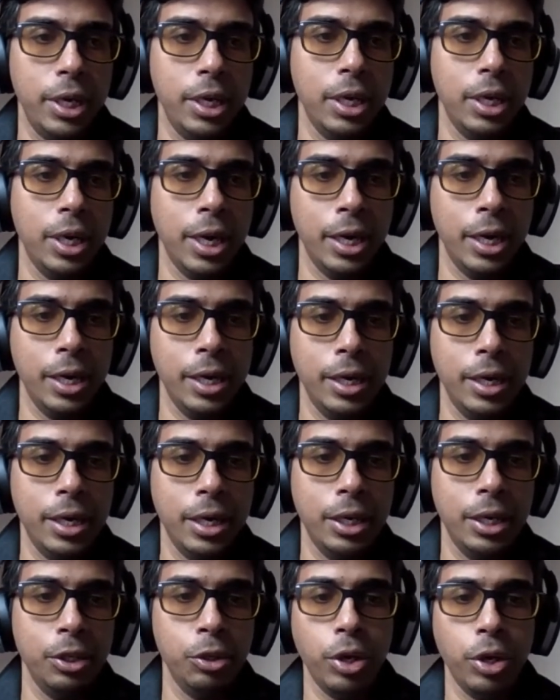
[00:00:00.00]
and
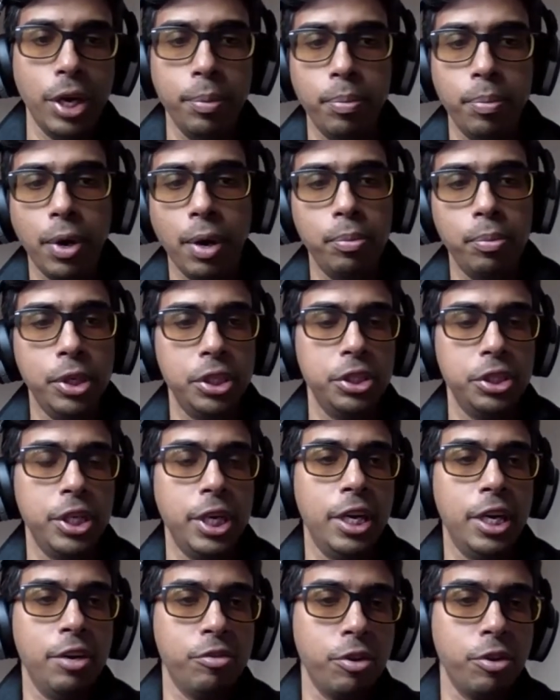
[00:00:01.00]
you can publish
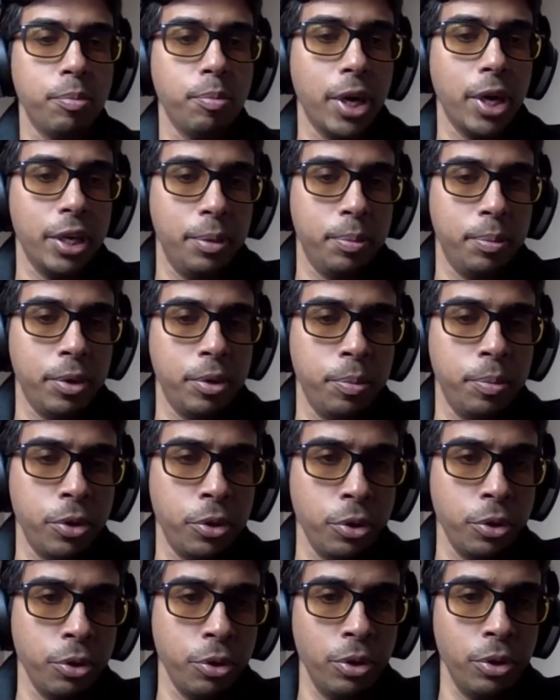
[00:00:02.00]
data from multiple
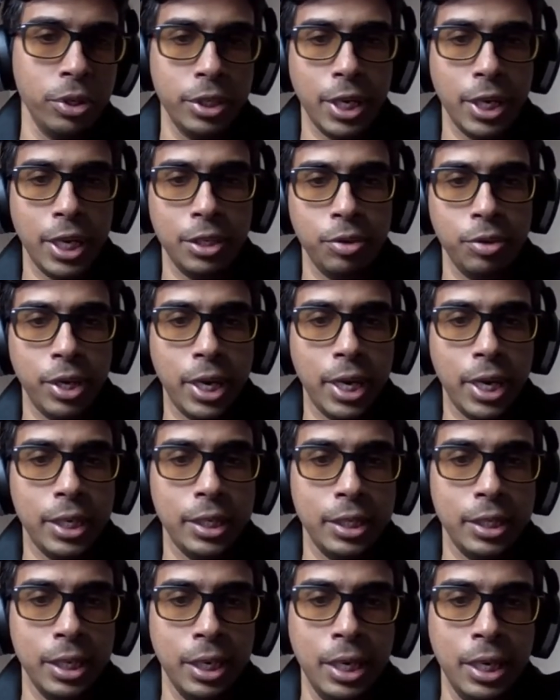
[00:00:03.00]
protocols as well as